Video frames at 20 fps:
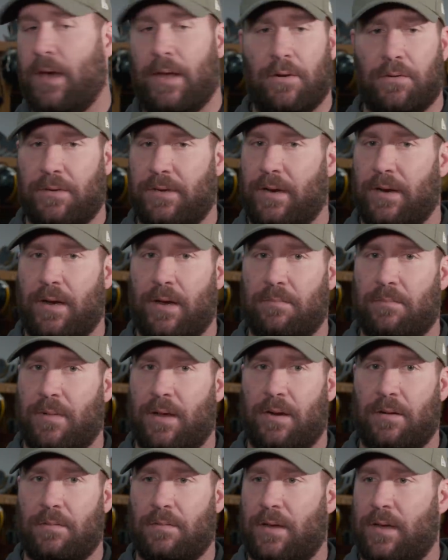I don't care. I
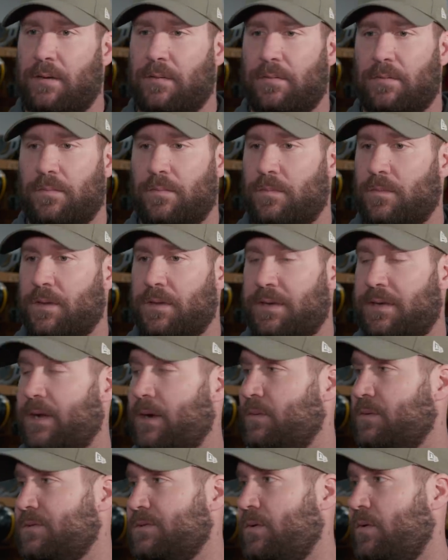don't really
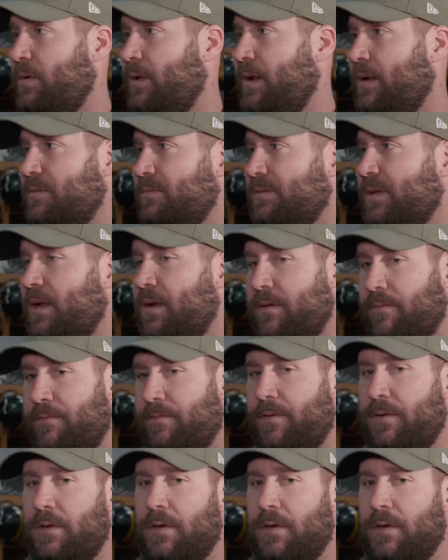care what's going on outside of